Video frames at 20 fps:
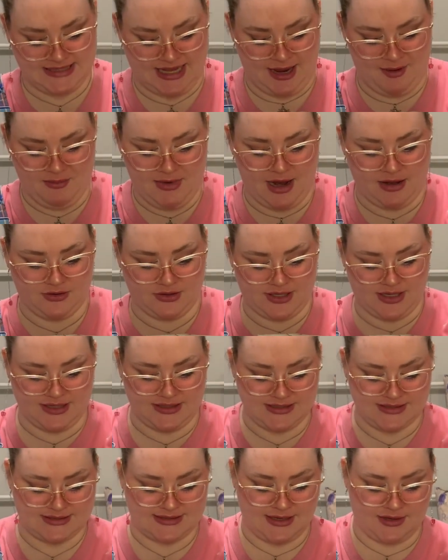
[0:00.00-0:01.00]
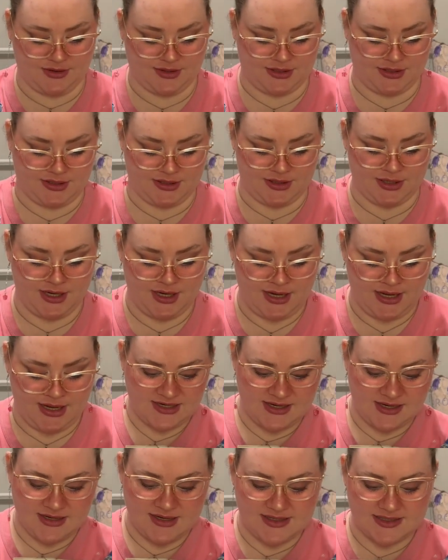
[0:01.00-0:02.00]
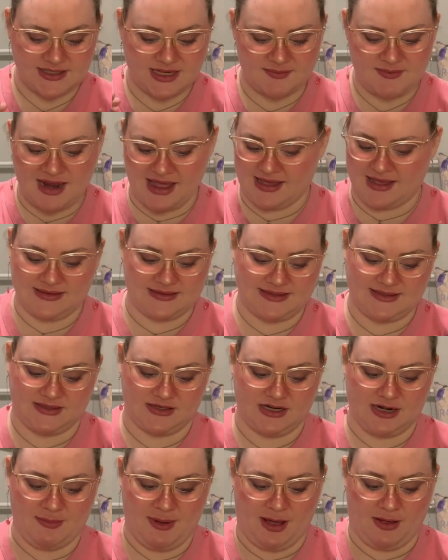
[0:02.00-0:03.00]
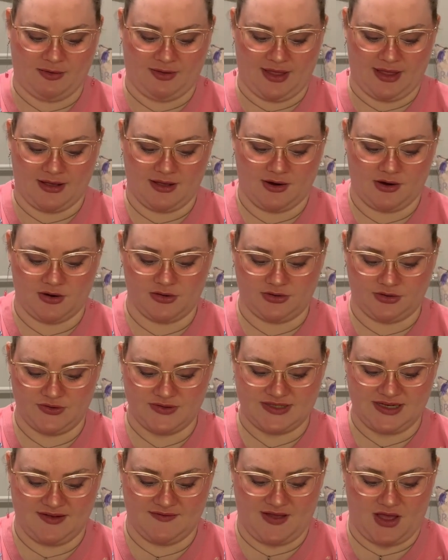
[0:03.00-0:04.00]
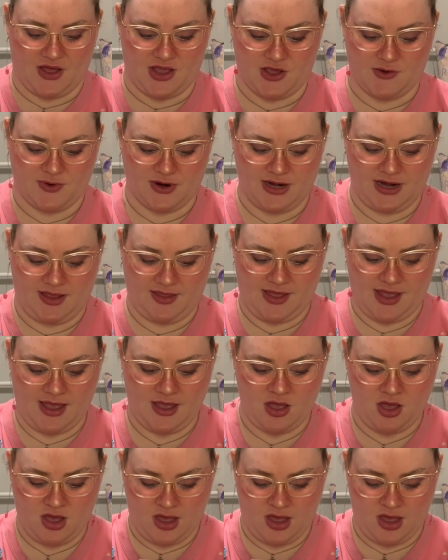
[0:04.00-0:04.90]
I'm not looking to sell her. So I'm not concerned about like her losing value or anything.